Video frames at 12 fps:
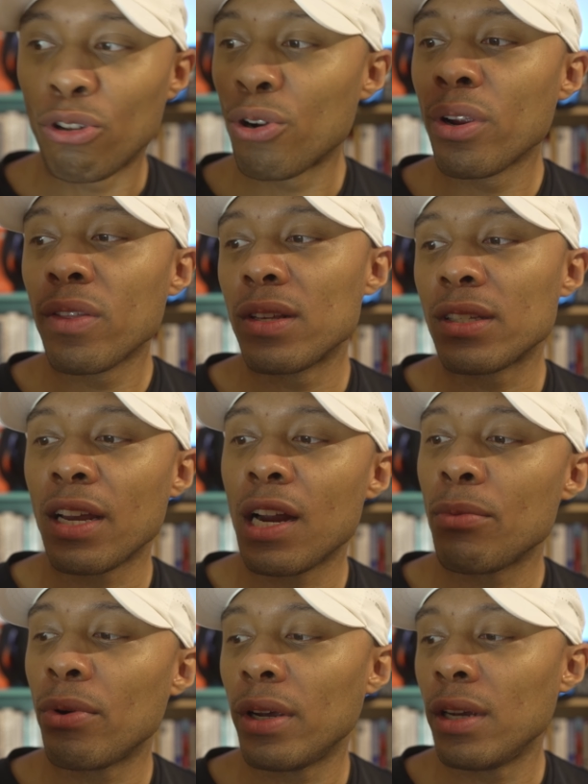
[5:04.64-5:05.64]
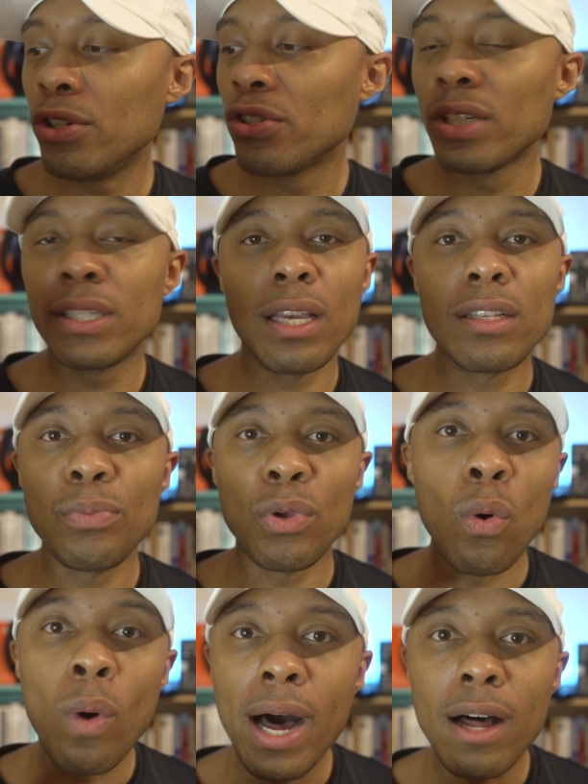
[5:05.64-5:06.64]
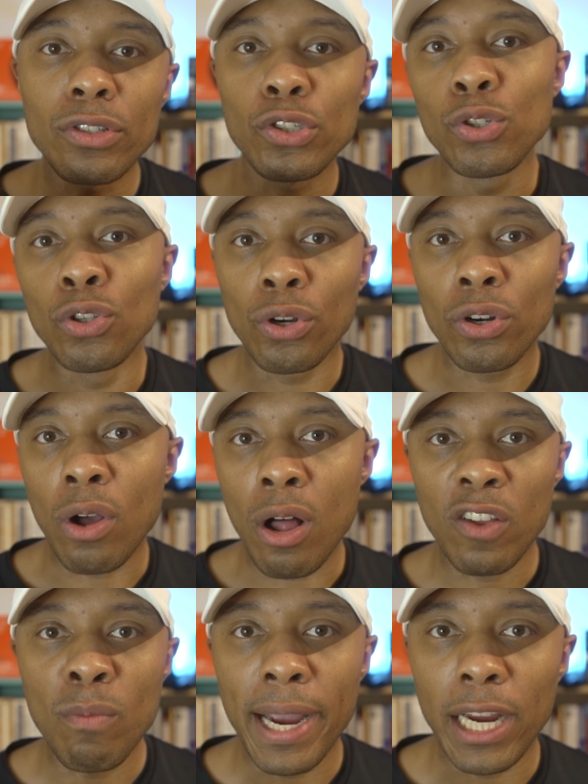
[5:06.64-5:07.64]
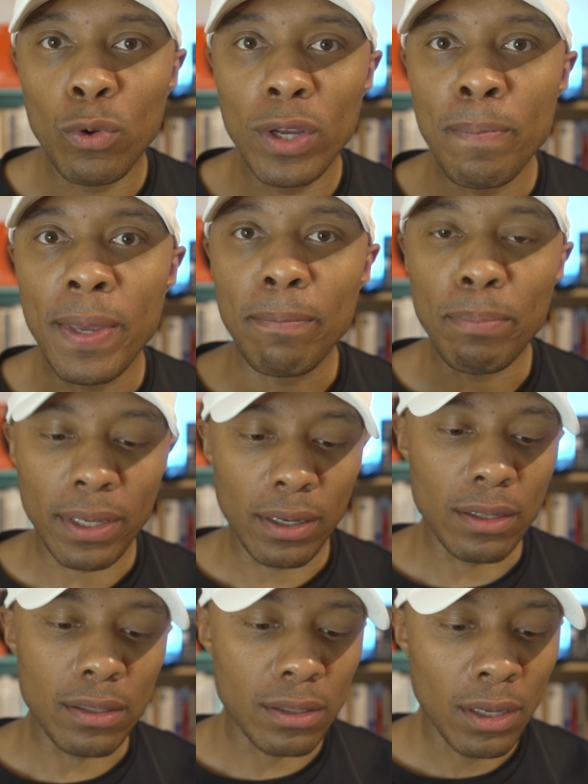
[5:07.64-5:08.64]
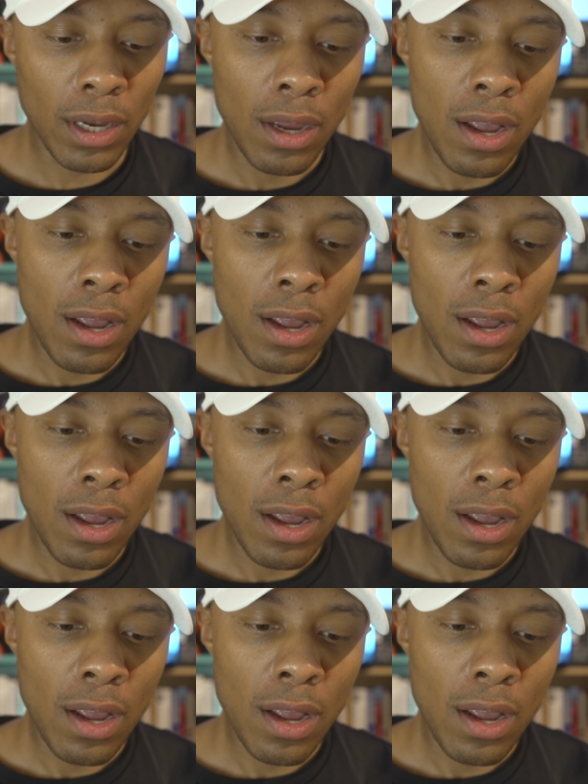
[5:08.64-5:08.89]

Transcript: learning this camera. It usually takes me a while to learn all of my equipment because